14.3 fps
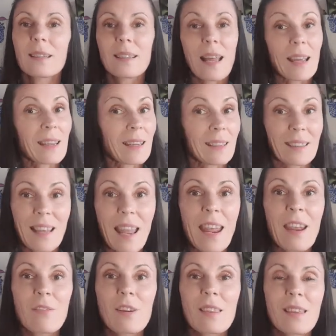like
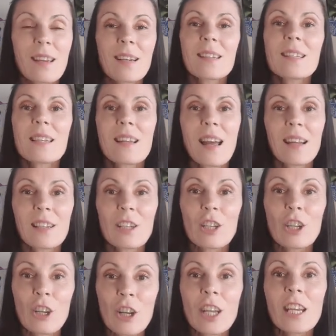everything else, and like
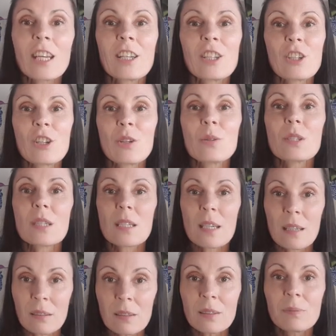learning a new
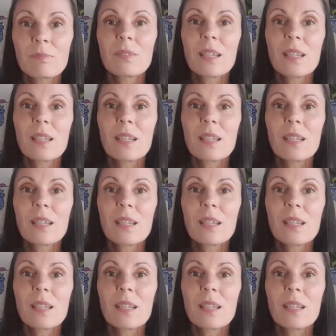skill.